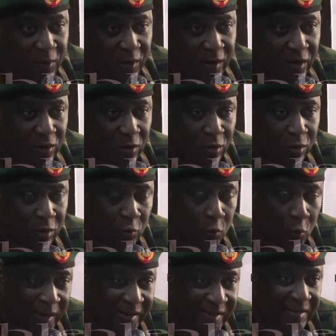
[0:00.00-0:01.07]
Corridor
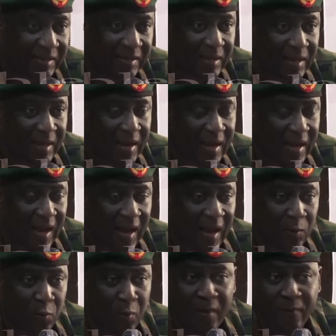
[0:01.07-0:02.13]
Northwest.
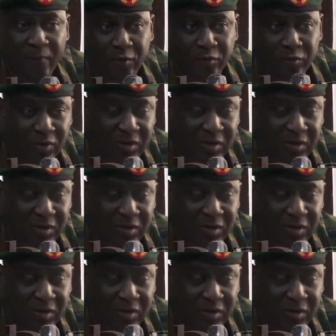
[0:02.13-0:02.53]
And we have also